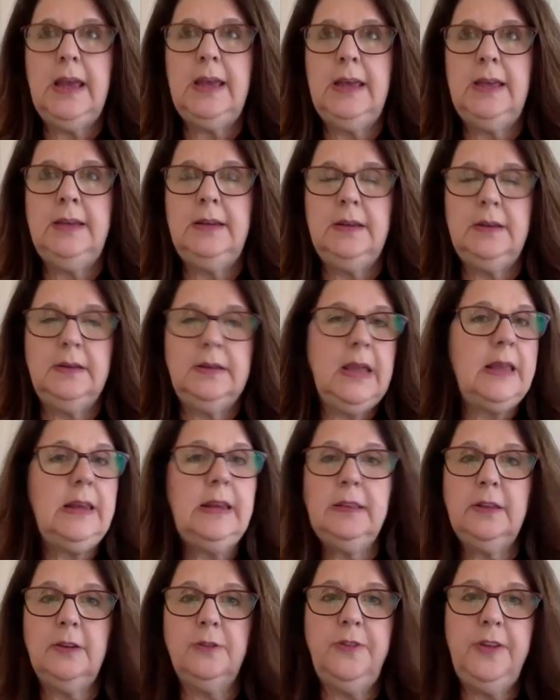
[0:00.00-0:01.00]
and
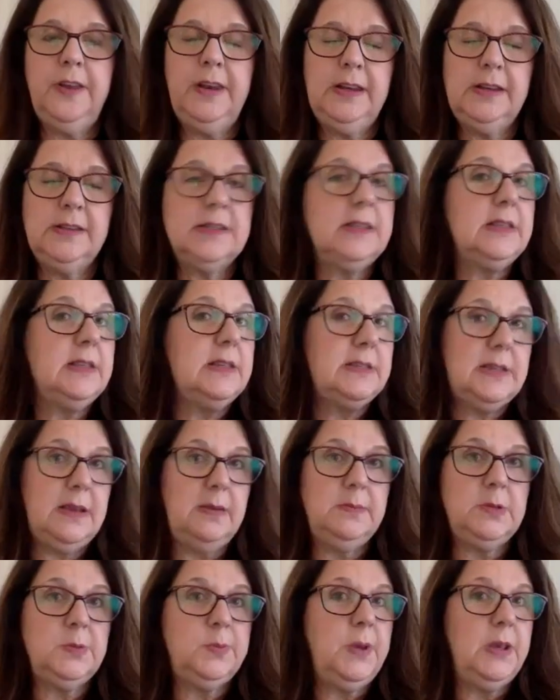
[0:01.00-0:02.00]
getting their fittings in the
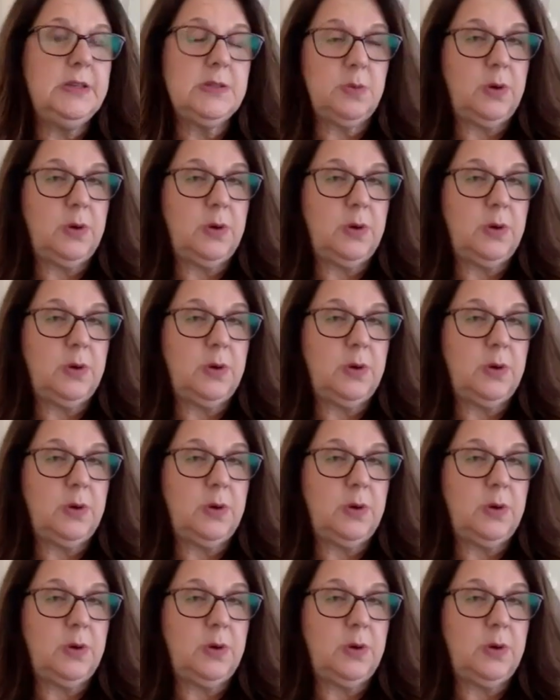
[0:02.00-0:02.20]
same space